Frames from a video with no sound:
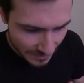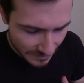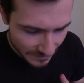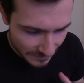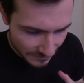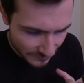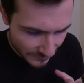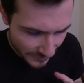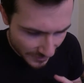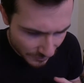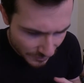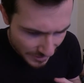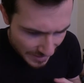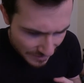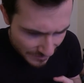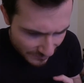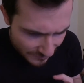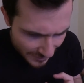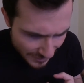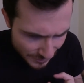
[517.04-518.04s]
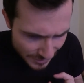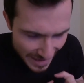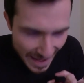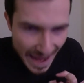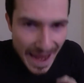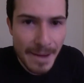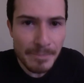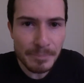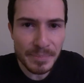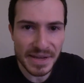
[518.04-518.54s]
very, very
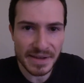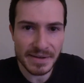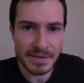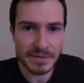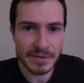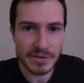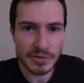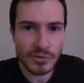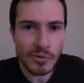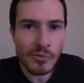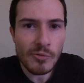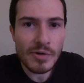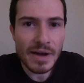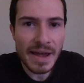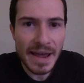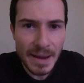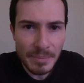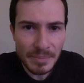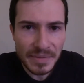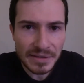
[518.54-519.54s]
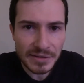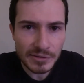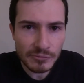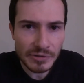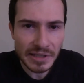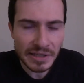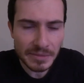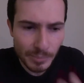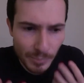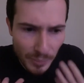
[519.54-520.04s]
happy. You know, happy
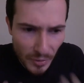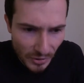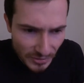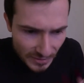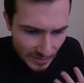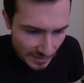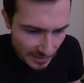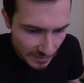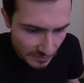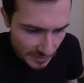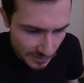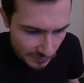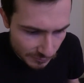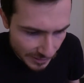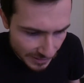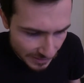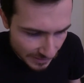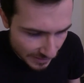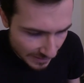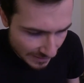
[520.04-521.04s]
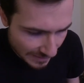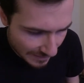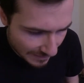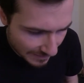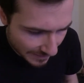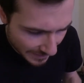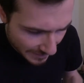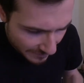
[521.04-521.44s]
sweet, positive sweet. Like